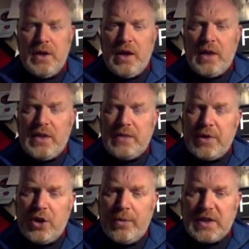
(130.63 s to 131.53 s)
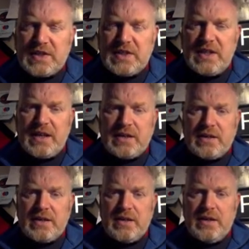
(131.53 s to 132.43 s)
and they'd become extinct
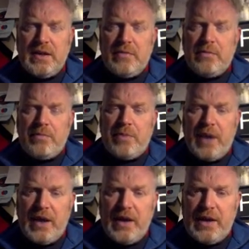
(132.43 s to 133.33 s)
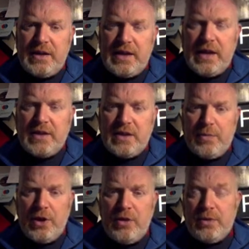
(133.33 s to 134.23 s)
by the end of the
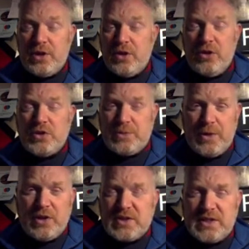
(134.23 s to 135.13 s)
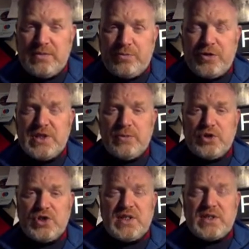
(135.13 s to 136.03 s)
Permian, although to be honest they'd pretty
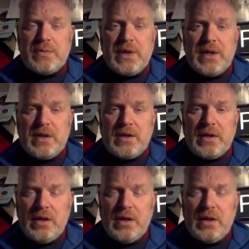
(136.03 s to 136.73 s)
much disappeared